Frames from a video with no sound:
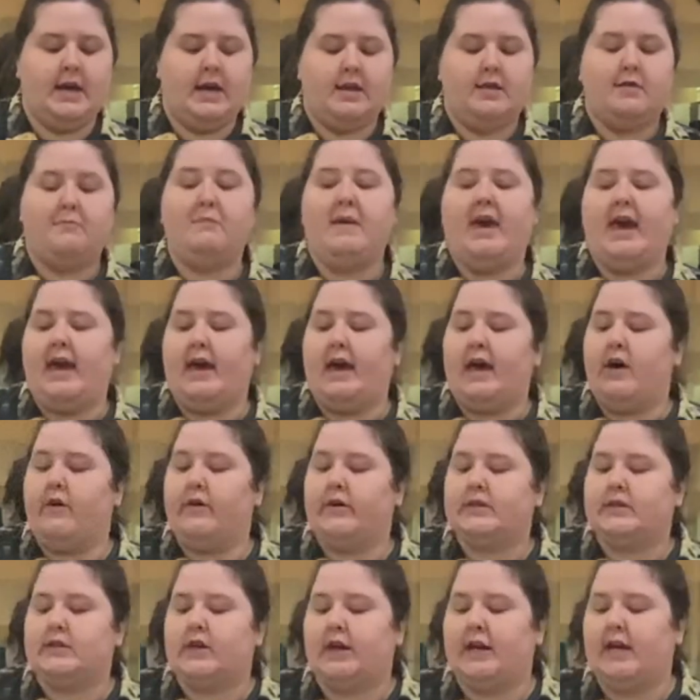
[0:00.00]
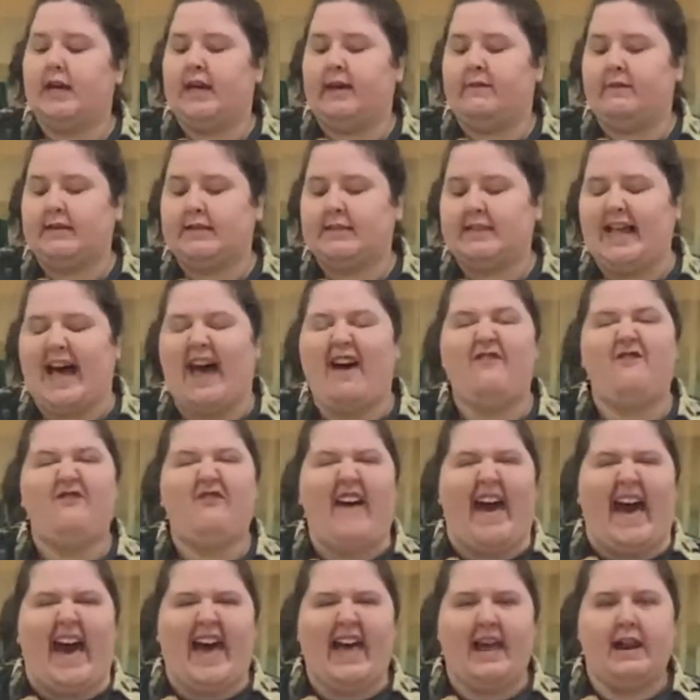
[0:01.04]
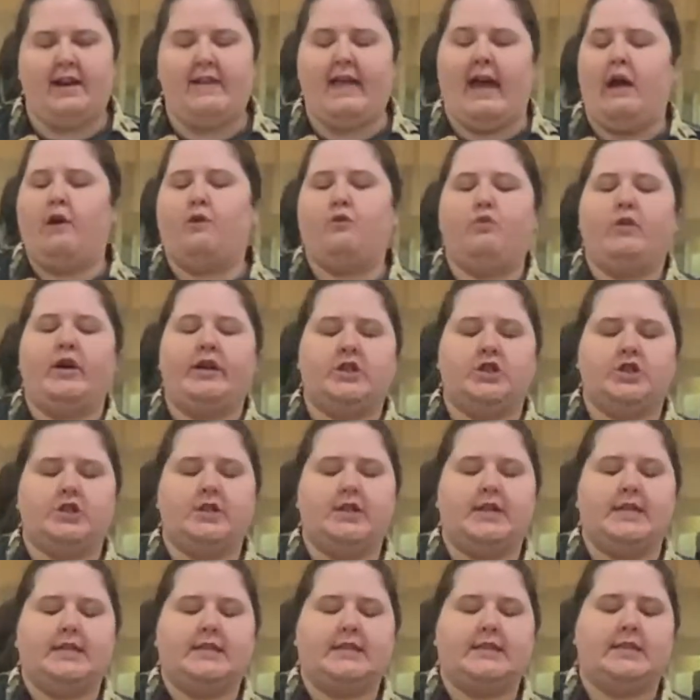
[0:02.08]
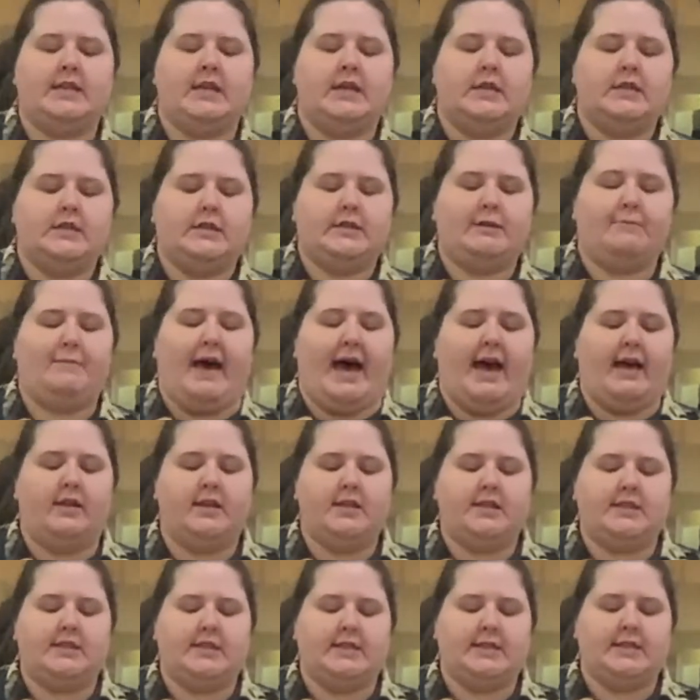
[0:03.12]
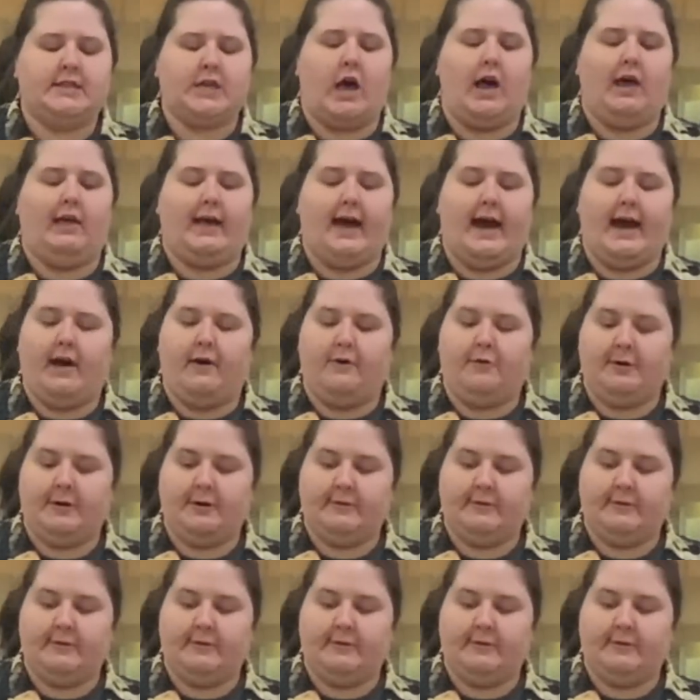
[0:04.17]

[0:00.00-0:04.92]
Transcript: Mayo is going to give us that fat and that richness to balance this all out.